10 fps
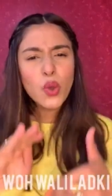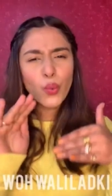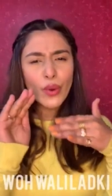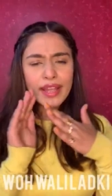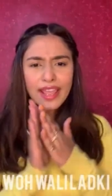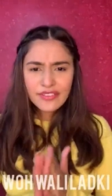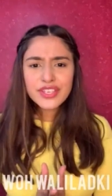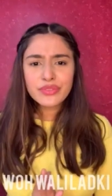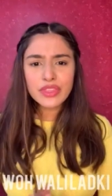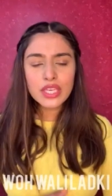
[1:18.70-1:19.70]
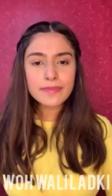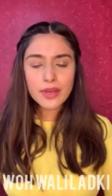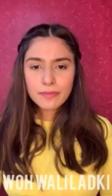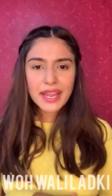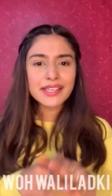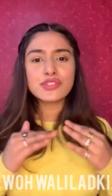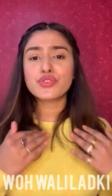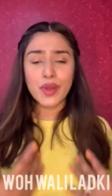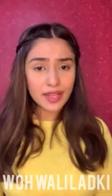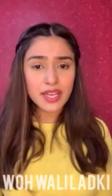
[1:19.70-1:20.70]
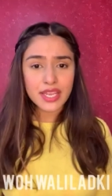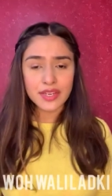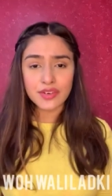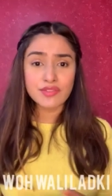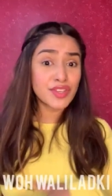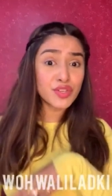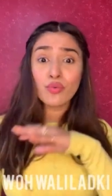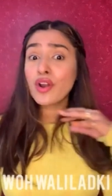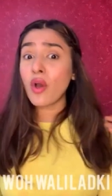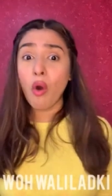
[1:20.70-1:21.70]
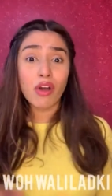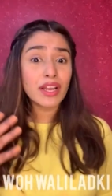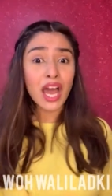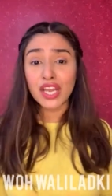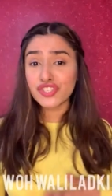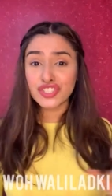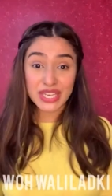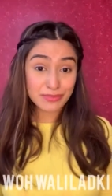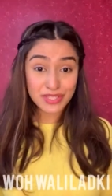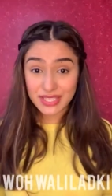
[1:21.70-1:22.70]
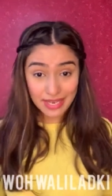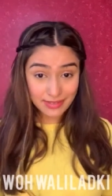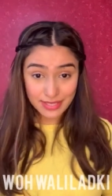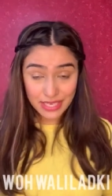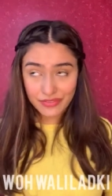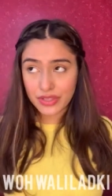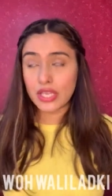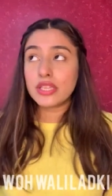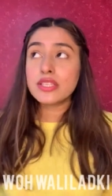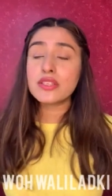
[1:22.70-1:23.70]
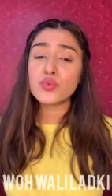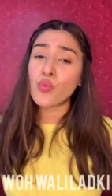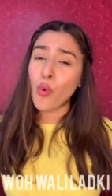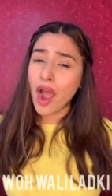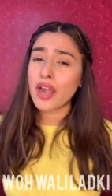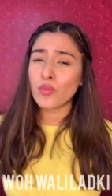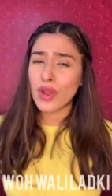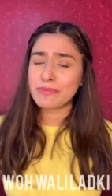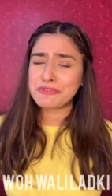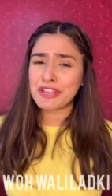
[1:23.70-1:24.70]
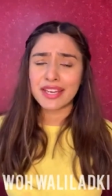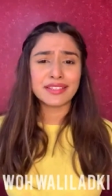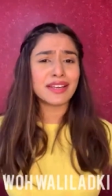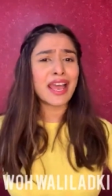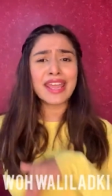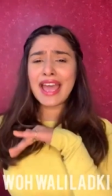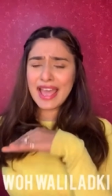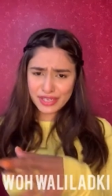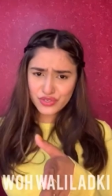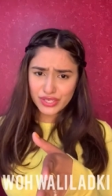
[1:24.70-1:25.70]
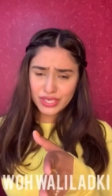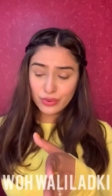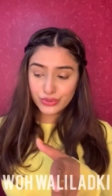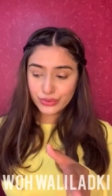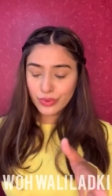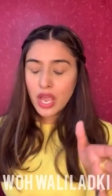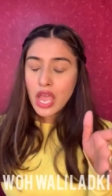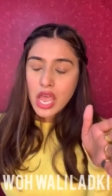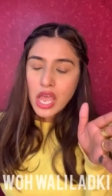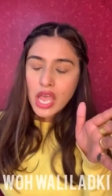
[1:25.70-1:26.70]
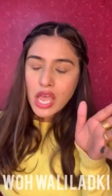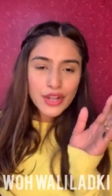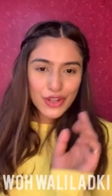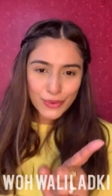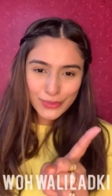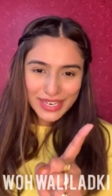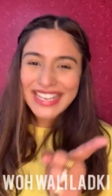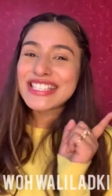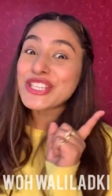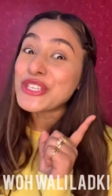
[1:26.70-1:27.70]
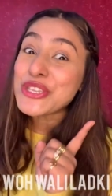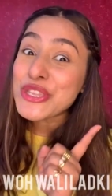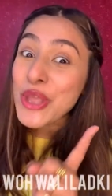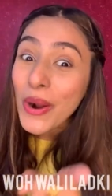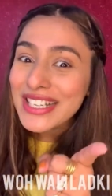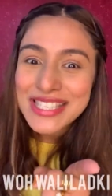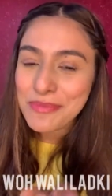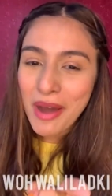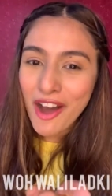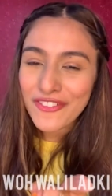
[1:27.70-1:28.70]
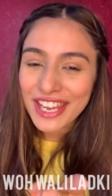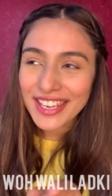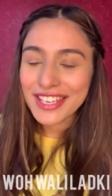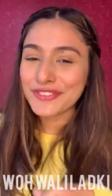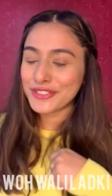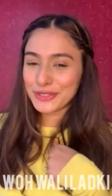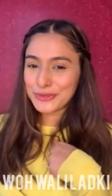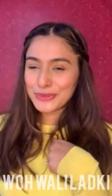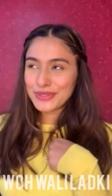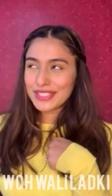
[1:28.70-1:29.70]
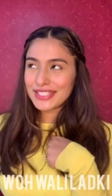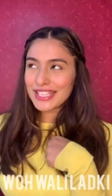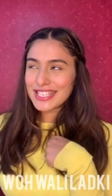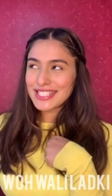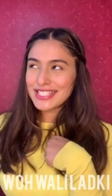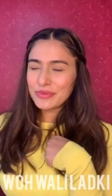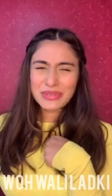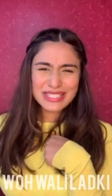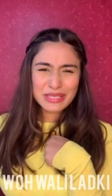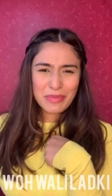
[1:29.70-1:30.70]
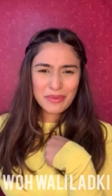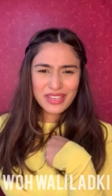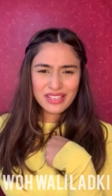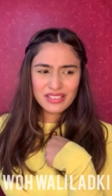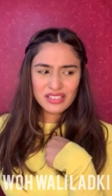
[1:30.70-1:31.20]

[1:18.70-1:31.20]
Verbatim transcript: Whenever you think about buying trendy inners and you want all color, shapes and sizes and everything, this is one website that I actually go to. No, it's not Zimbabwe if you guessed it. What is Zimbabwe?